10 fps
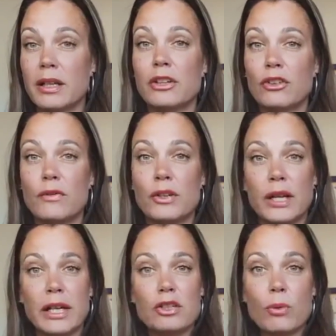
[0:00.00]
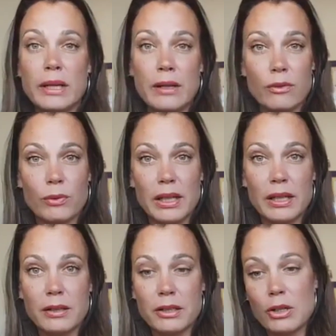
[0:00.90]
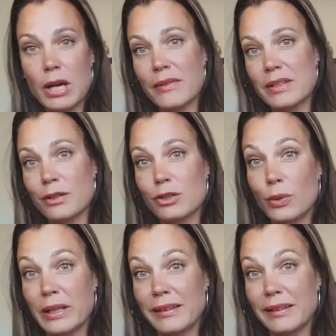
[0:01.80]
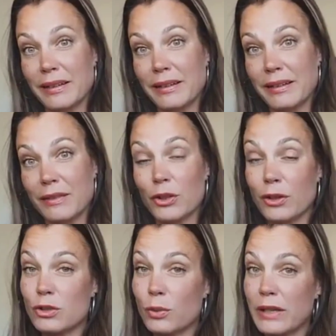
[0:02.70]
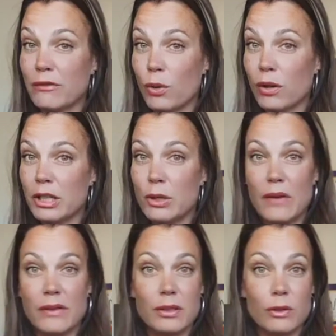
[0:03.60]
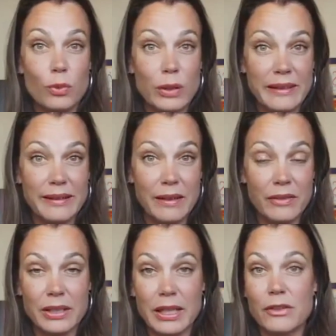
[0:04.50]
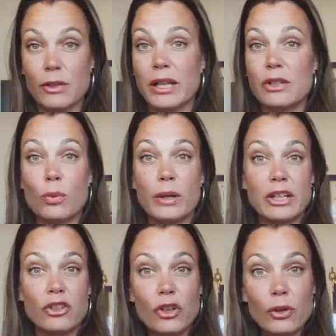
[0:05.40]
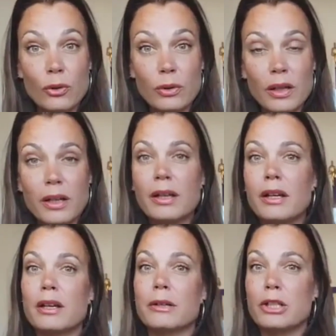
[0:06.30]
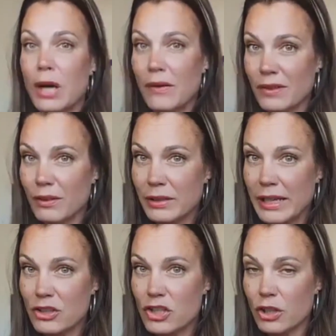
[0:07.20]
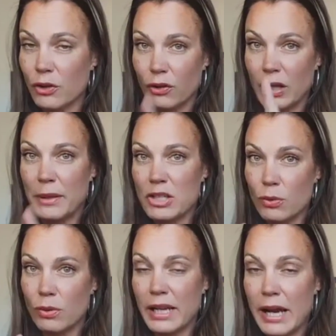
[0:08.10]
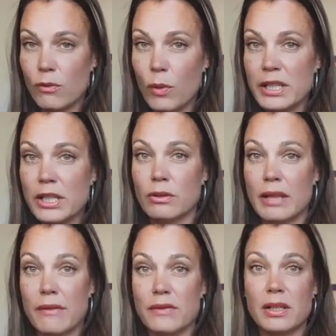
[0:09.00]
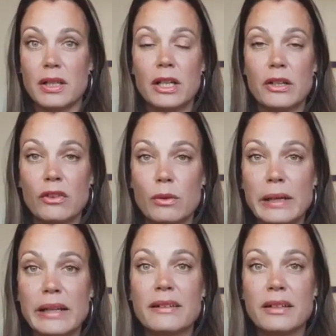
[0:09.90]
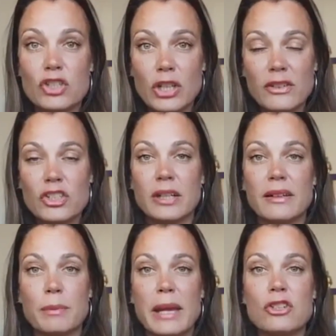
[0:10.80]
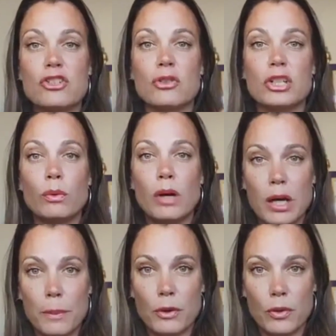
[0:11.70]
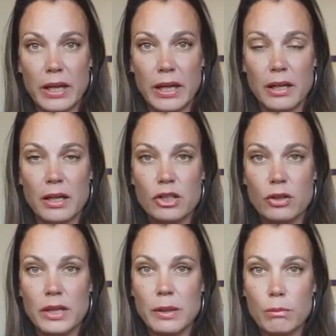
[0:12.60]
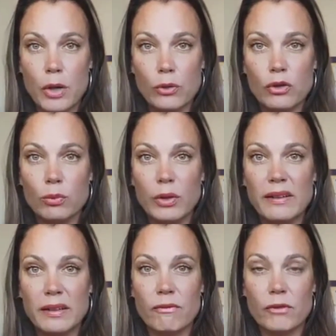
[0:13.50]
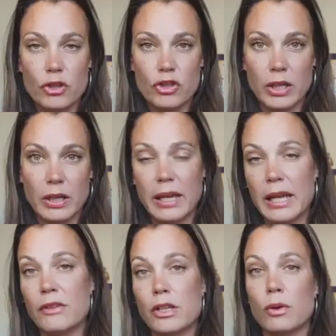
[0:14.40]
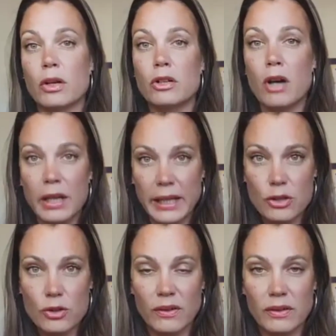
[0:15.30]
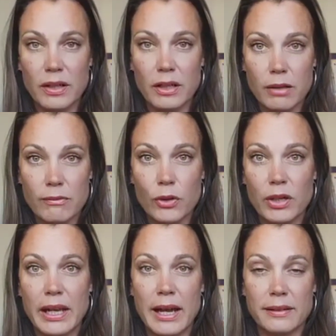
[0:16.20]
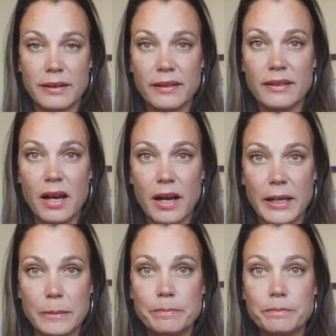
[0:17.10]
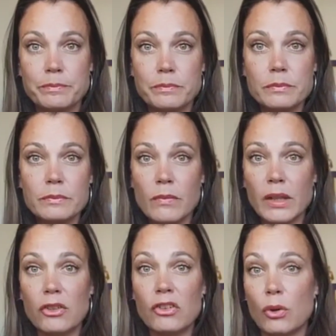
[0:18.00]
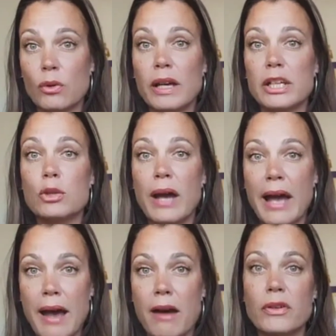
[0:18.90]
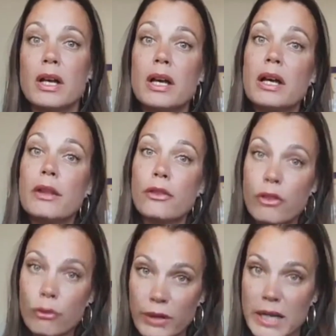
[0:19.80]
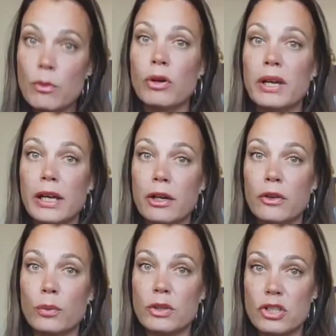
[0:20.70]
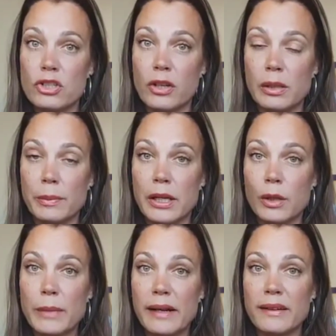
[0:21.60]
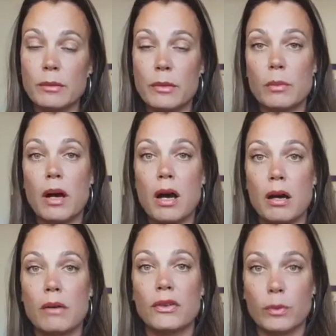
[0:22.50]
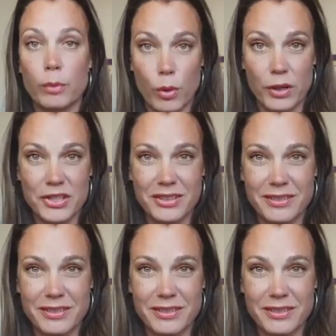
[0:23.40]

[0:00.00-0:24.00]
So if you're in 23, you have until 26. If you're in 24, you have until 27. If you're in 22, you have until next year. So that means you only have 1 year left. So my suggestion is make sure you upgrade to the most recent version if you are not interested in converting at this time, so that you have 3 more years, which is going to be your maximum of support.